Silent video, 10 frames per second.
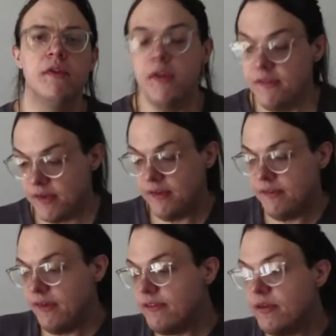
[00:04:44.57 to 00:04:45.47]
He's
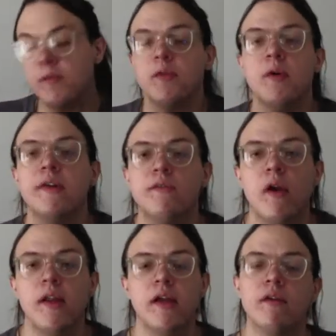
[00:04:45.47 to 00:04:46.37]
consistent with what he's
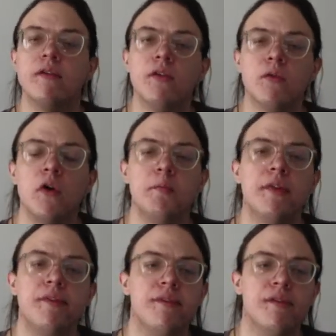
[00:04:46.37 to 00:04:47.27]
writing here to the
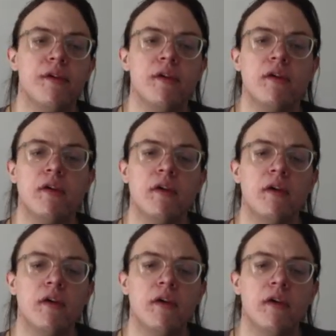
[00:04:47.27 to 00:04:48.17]
Romans.
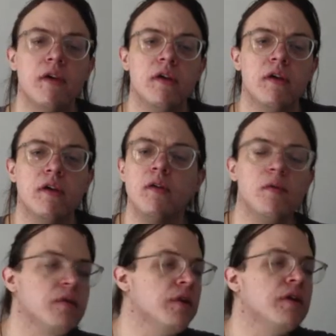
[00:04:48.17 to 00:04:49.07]
You
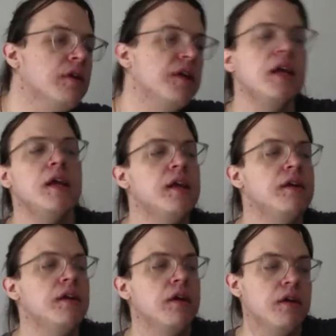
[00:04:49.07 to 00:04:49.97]
don't
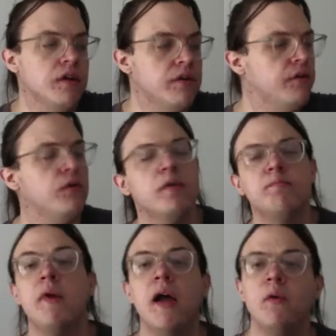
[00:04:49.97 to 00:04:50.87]
need to do it
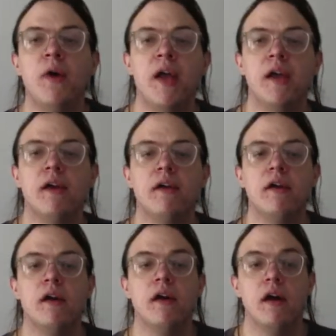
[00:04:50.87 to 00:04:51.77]
my way.
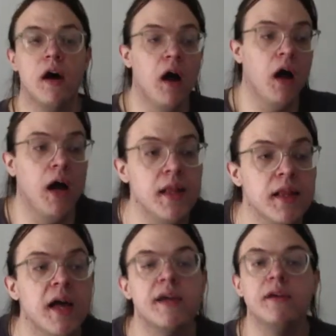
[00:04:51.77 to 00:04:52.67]
I'd
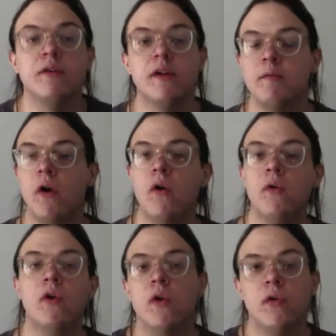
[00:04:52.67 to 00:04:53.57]
like you to know
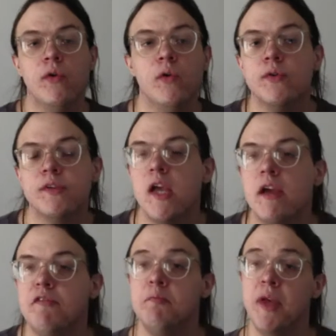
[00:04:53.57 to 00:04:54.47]
who
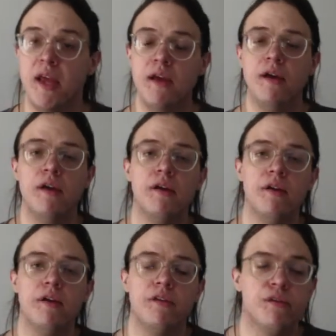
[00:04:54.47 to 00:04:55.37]
saved me
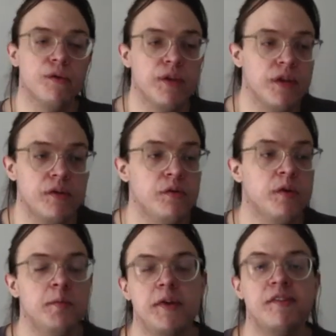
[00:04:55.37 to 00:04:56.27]
so that you
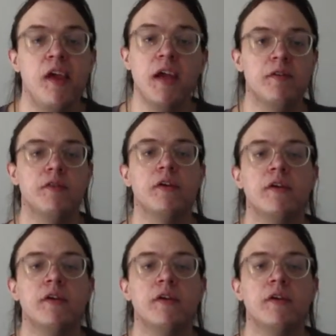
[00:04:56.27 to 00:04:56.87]
can be saved.